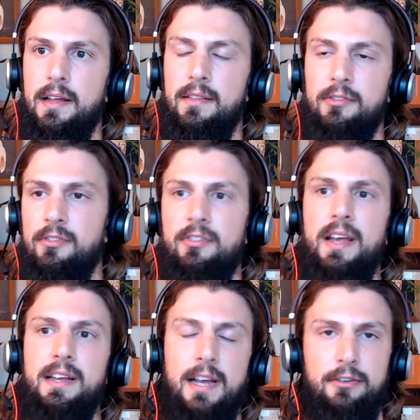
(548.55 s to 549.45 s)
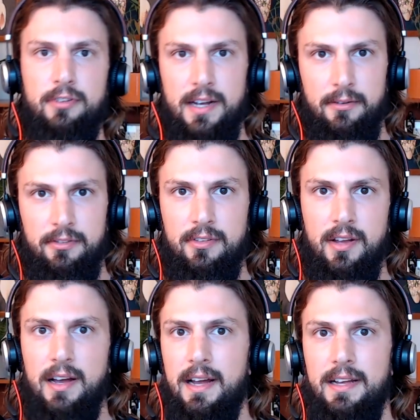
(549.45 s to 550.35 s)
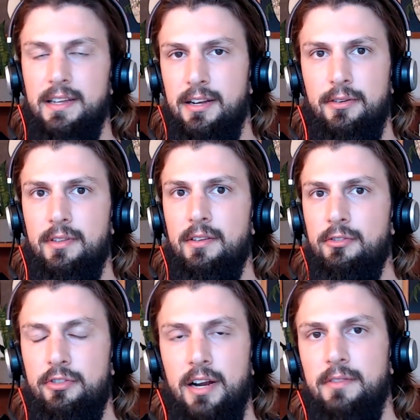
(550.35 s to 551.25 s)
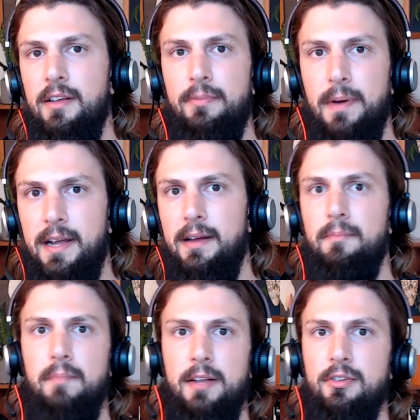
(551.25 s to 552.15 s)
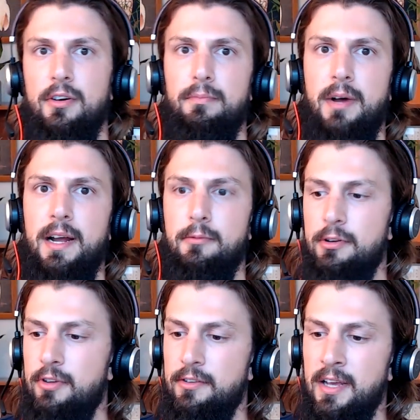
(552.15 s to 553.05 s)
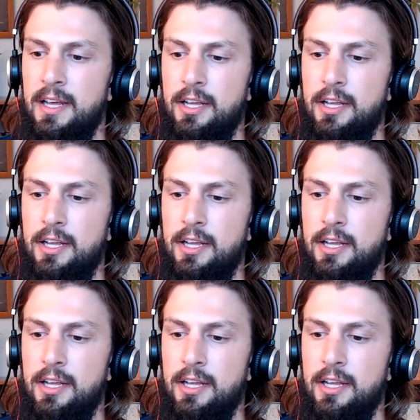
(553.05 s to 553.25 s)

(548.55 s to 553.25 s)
There's a saying, actually, I was shared this by a mentor of mine, which is,